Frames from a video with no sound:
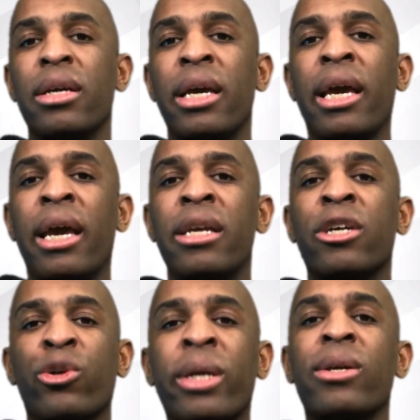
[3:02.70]
and a
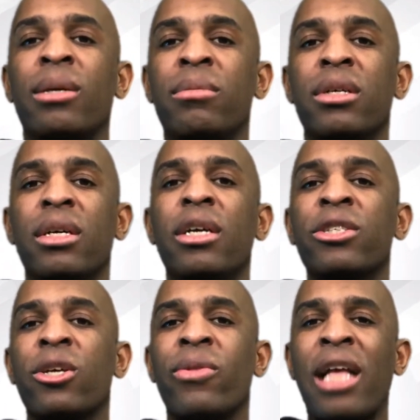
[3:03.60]
curriculum.
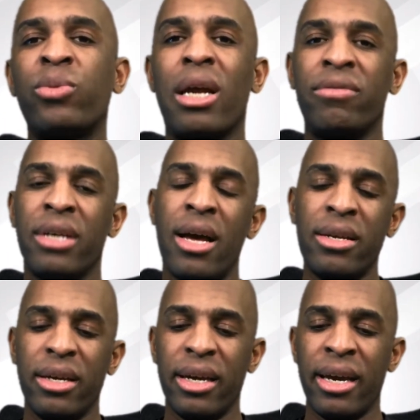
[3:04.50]
So that's what I've
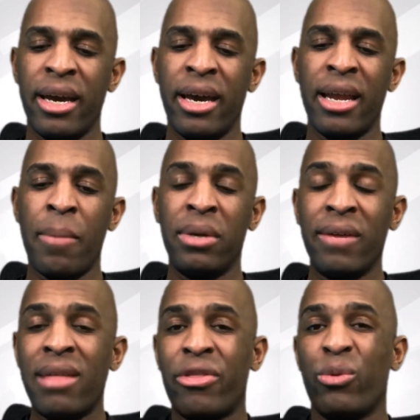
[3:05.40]
done, and I believe
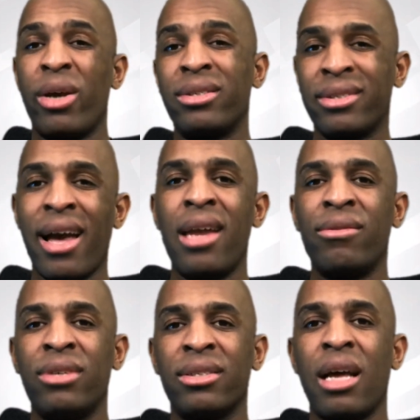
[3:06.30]
that the rest is kind of
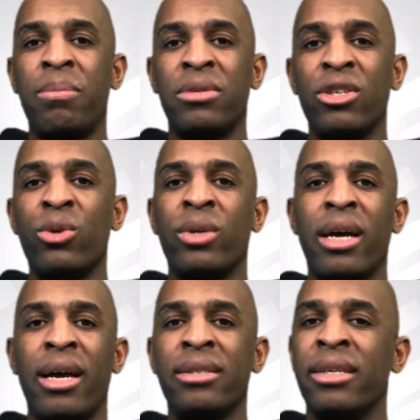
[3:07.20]
just up to you
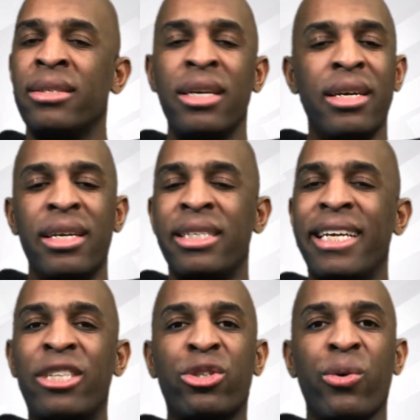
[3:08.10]
guys and to
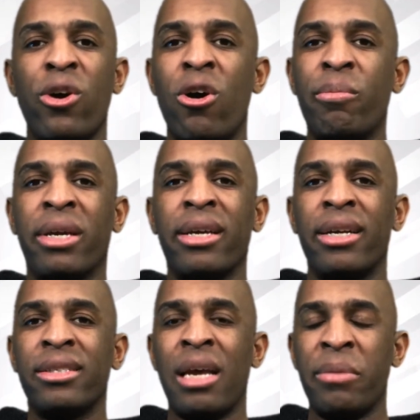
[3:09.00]
each their own
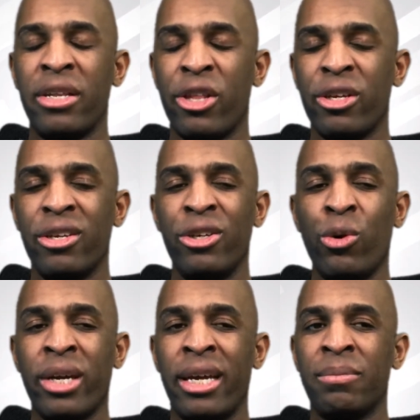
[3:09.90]
because I mean, you'll
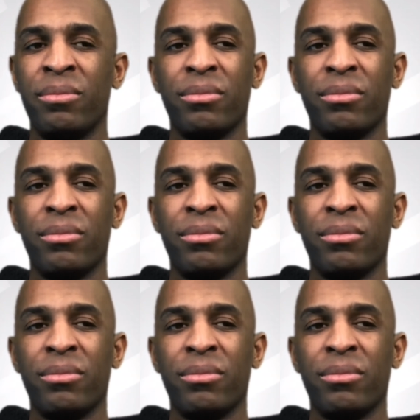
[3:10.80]
get